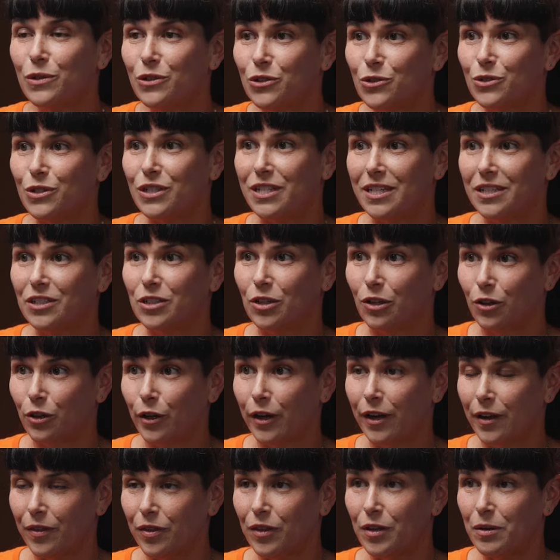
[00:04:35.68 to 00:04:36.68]
interesting to
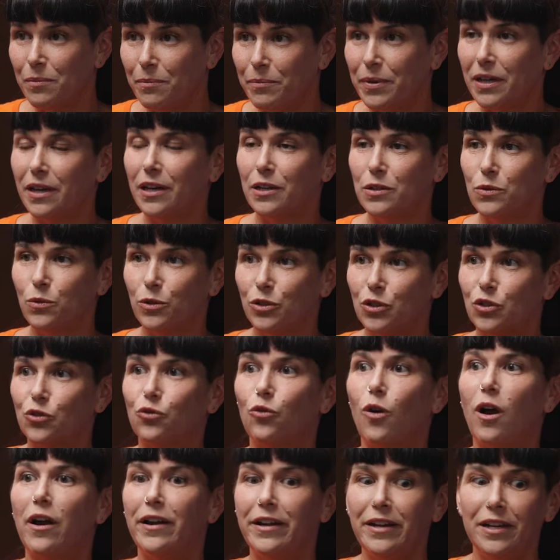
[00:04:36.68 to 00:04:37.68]
look at them, because we're
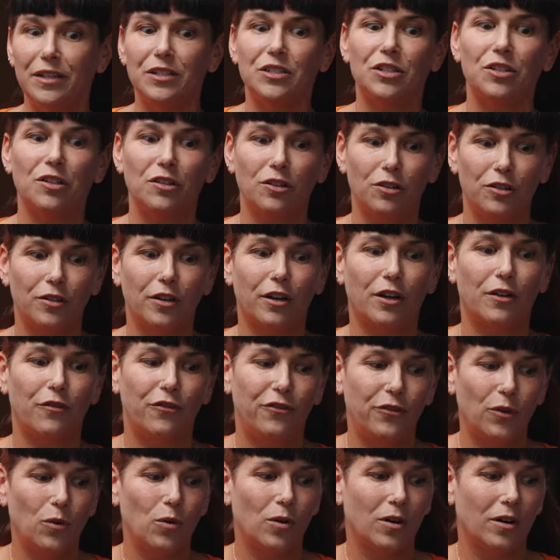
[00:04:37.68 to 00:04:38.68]
trying to look
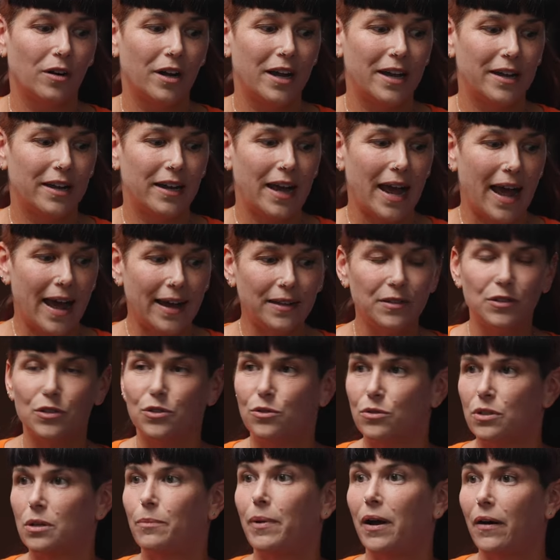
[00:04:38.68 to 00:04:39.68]
for
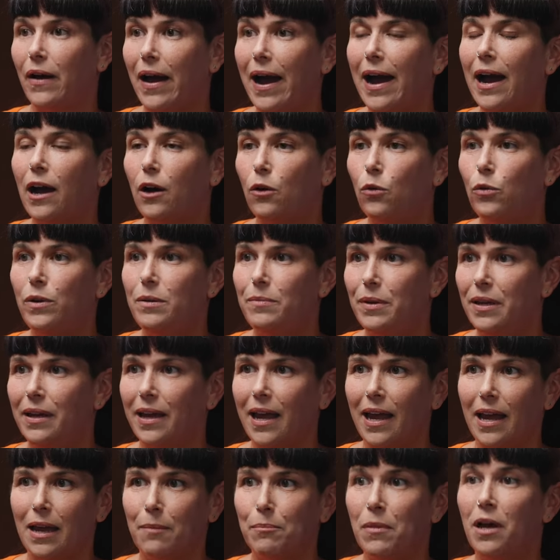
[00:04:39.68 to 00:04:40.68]
answers about how we
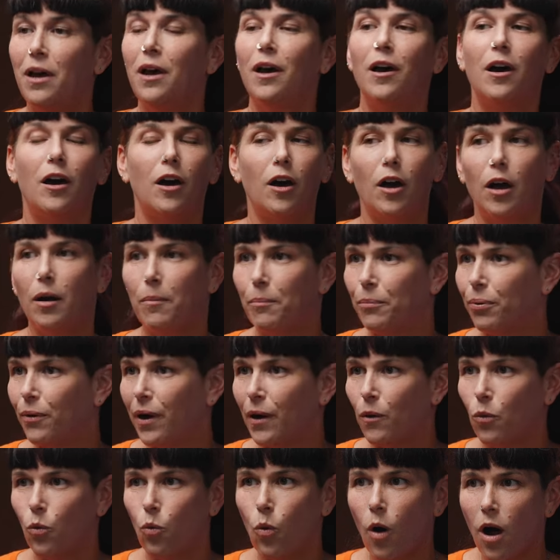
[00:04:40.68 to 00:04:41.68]
became
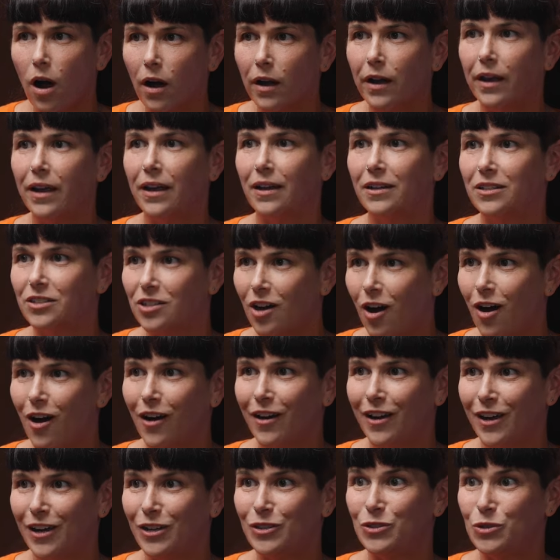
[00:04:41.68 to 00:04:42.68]
upright, walking,
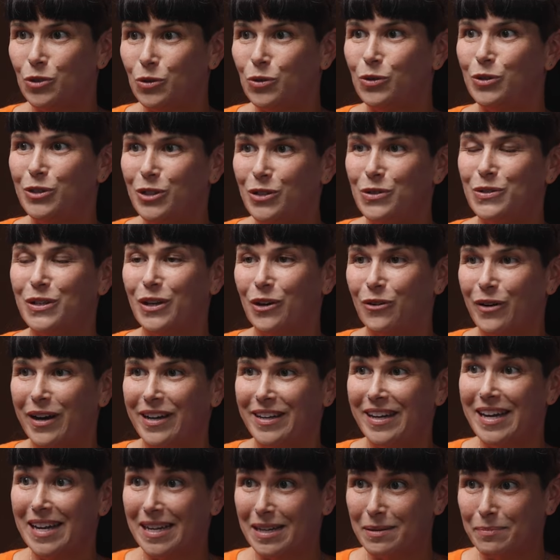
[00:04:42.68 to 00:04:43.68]
talking, tool-using
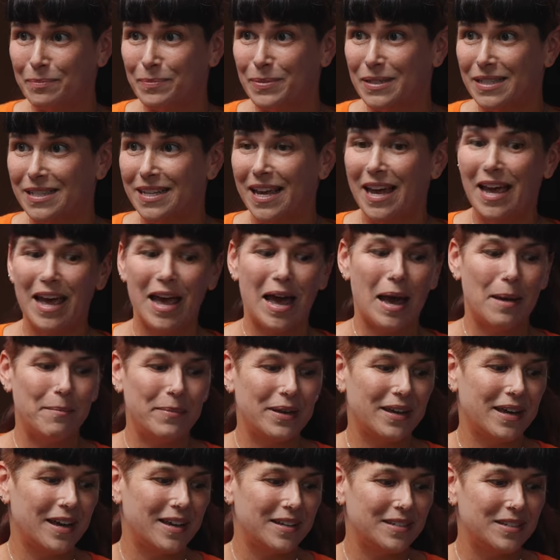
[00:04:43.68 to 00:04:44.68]
great apes. And
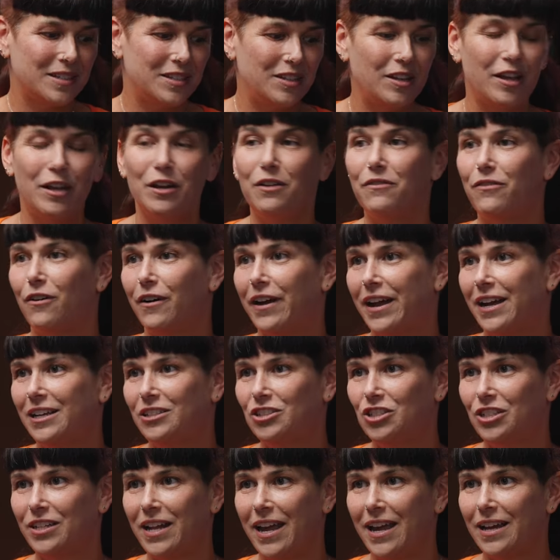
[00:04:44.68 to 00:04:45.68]
because none of our
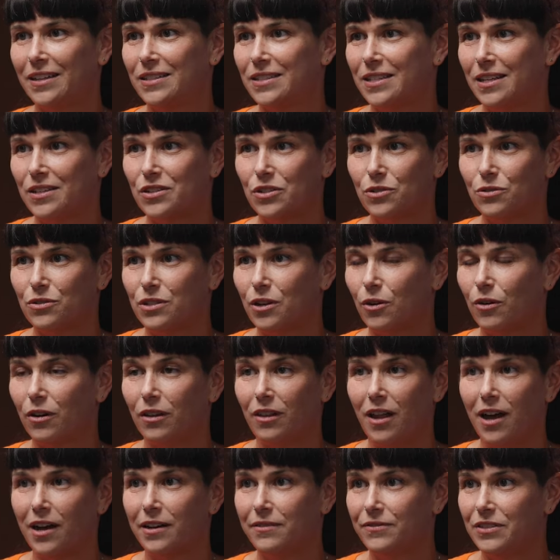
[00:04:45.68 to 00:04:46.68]
ancient ancestors are
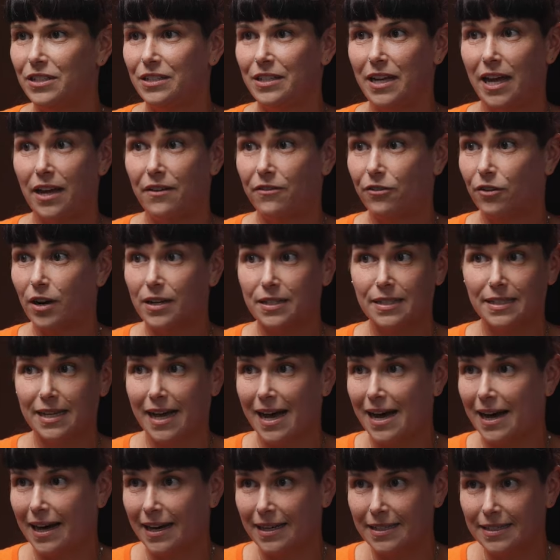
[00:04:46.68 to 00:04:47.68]
alive today for us to
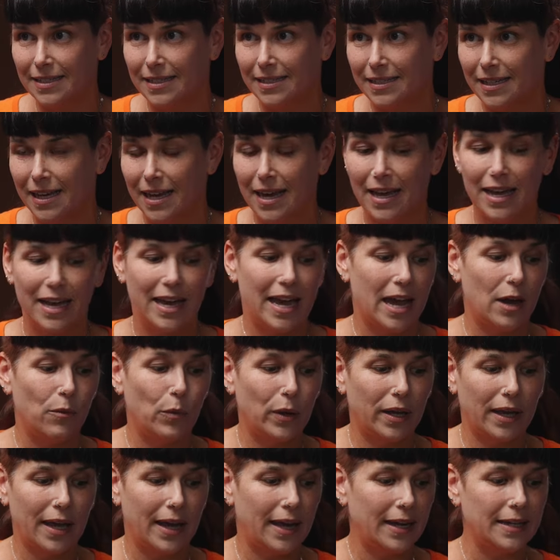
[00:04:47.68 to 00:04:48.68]
ask, and
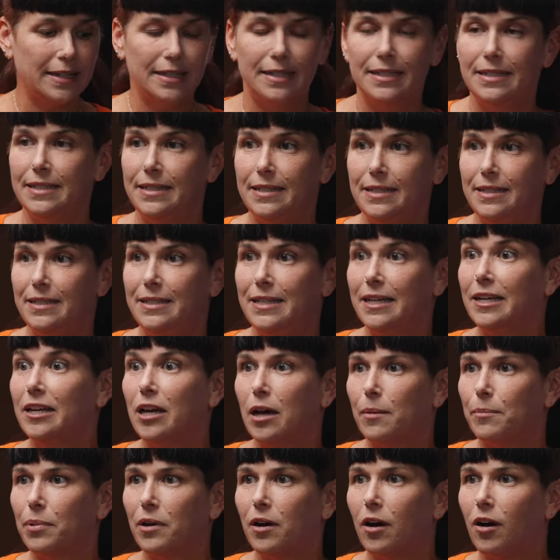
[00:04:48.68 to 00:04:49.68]
we can't dig
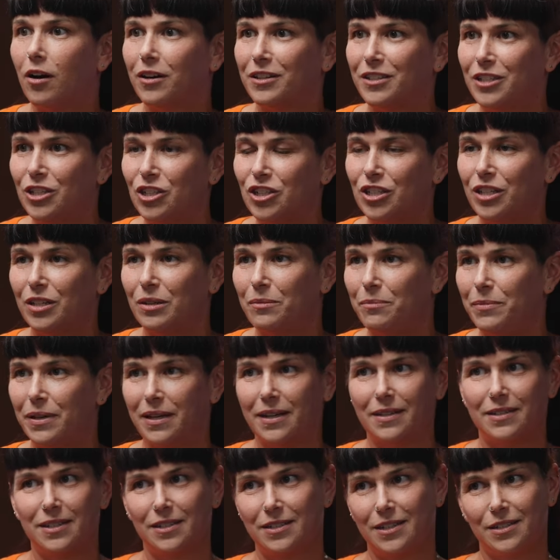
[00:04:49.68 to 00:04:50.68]
up cognition
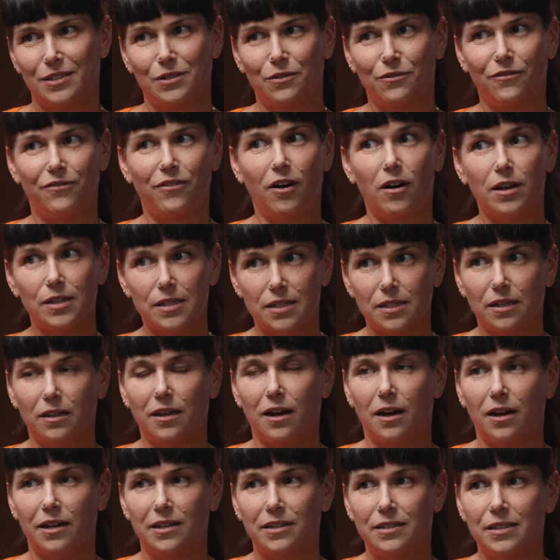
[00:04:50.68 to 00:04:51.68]
because it doesn't
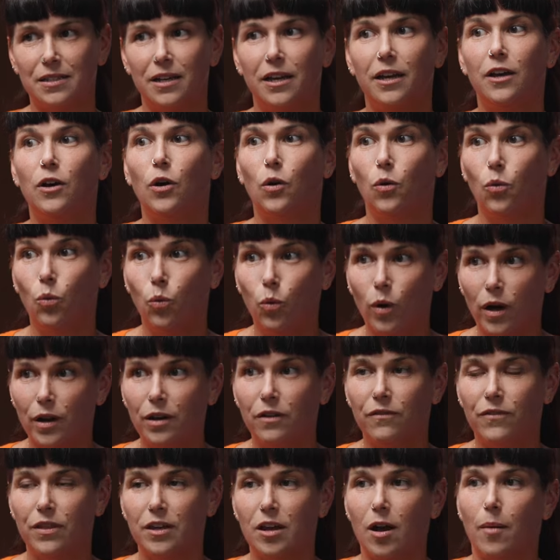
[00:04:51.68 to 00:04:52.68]
fossilize, one
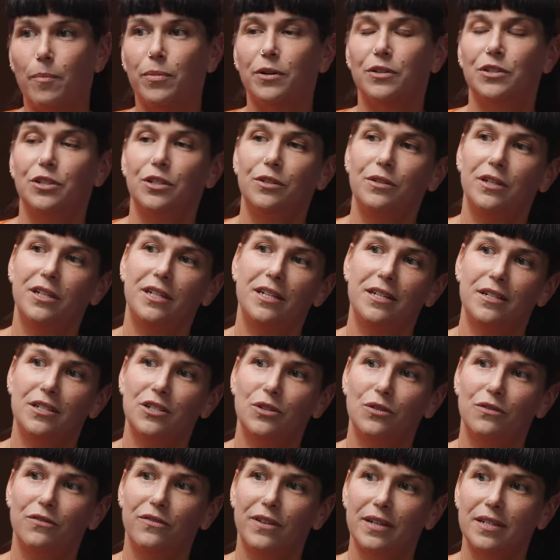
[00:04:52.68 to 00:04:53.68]
of the opportunities
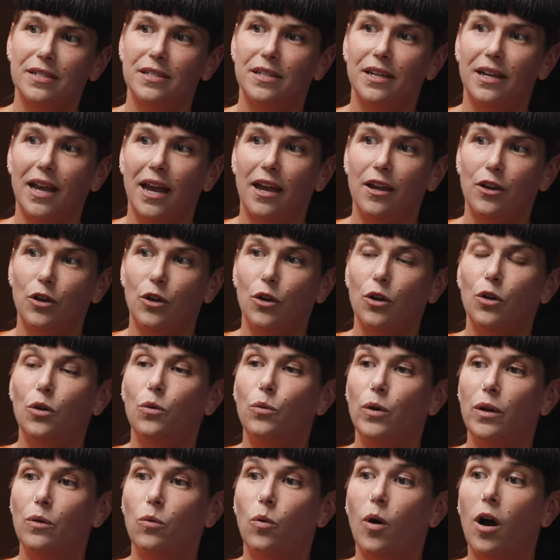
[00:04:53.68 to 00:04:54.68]
to investigate who
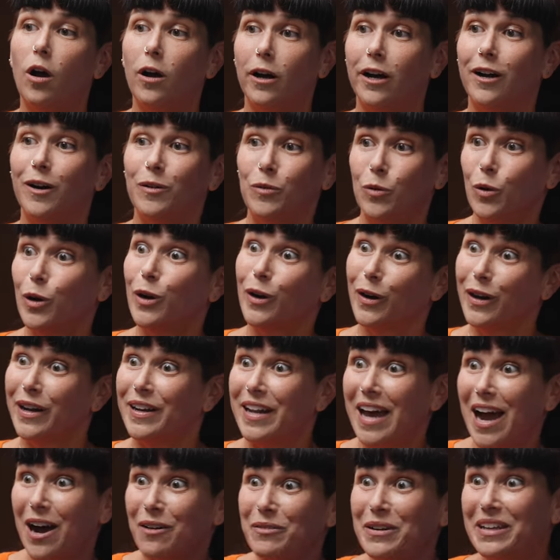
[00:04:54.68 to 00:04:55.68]
we were and
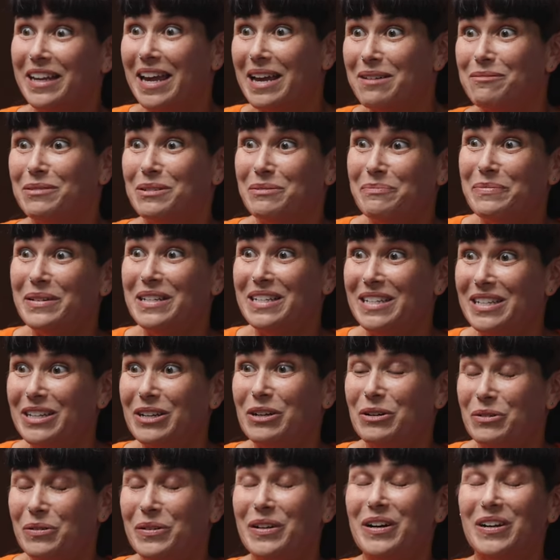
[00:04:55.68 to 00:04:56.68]
how we came, mm-hmm, to be
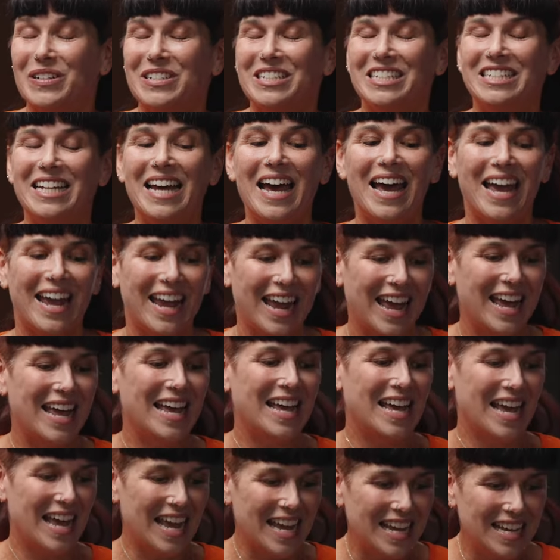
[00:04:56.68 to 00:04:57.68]
who we are today
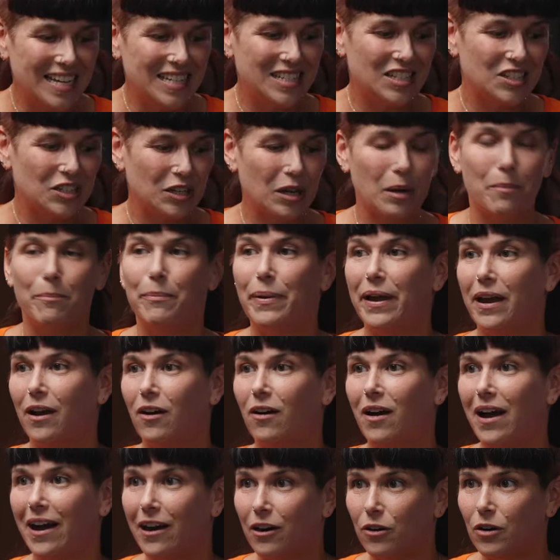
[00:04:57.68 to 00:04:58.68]
is to
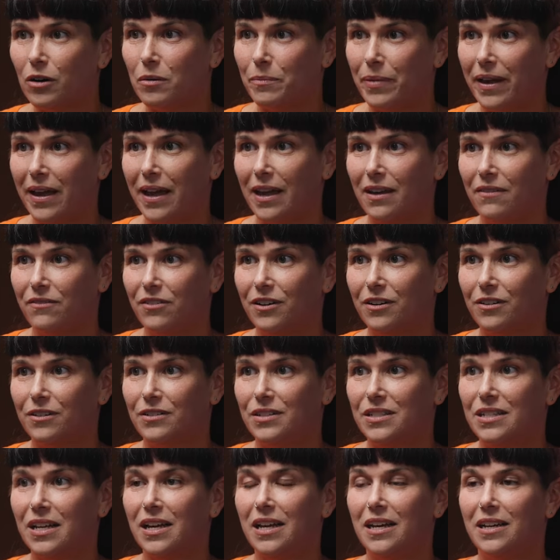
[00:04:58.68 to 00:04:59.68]
compare our
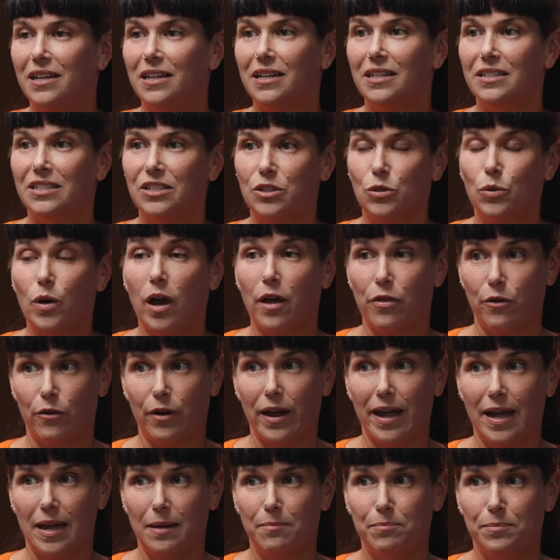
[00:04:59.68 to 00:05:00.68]
behaviors to other
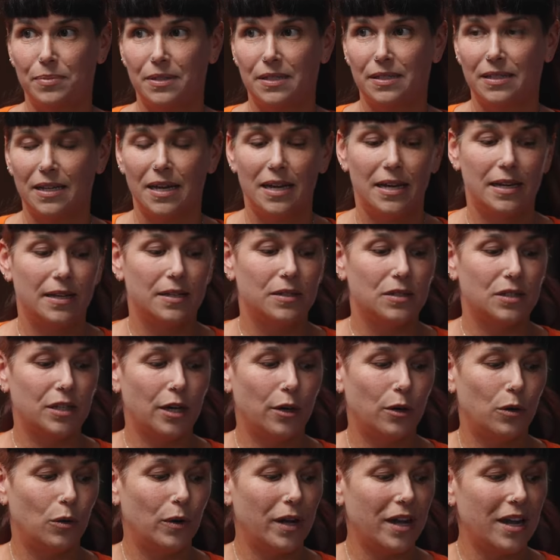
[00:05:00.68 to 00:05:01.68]
apes.
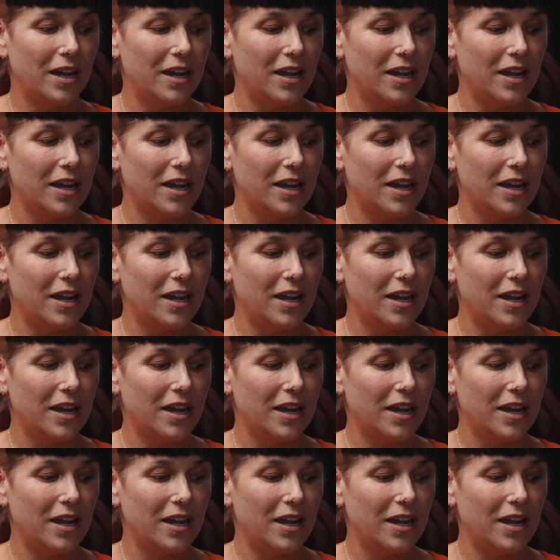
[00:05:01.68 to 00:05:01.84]
So